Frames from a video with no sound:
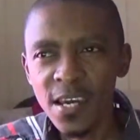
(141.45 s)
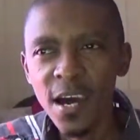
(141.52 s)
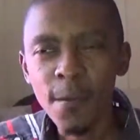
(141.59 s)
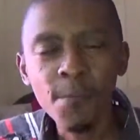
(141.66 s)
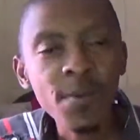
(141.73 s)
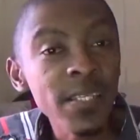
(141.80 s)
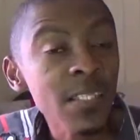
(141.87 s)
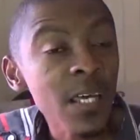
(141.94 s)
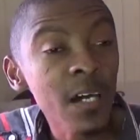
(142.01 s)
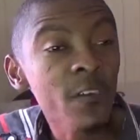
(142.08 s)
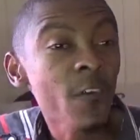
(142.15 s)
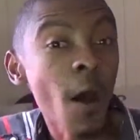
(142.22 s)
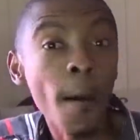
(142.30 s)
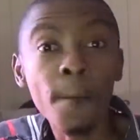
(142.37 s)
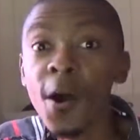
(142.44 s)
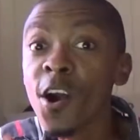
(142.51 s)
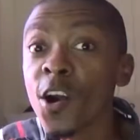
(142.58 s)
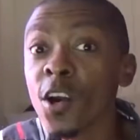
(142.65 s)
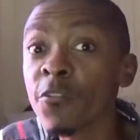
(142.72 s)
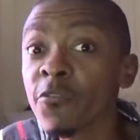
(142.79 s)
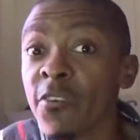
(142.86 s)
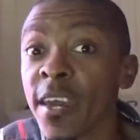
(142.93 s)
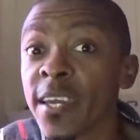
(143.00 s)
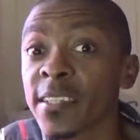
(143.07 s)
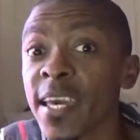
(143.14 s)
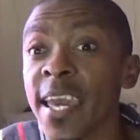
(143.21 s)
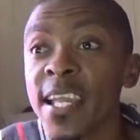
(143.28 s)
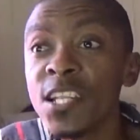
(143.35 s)
a piece of
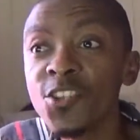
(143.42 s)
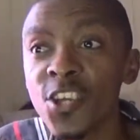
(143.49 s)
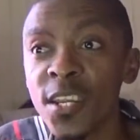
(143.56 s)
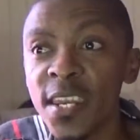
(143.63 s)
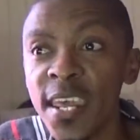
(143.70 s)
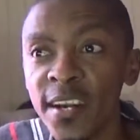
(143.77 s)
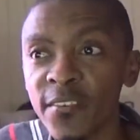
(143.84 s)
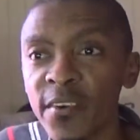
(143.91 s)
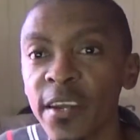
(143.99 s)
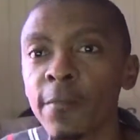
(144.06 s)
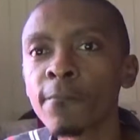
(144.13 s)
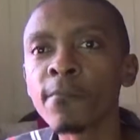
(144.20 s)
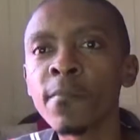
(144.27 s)
perfect engineering.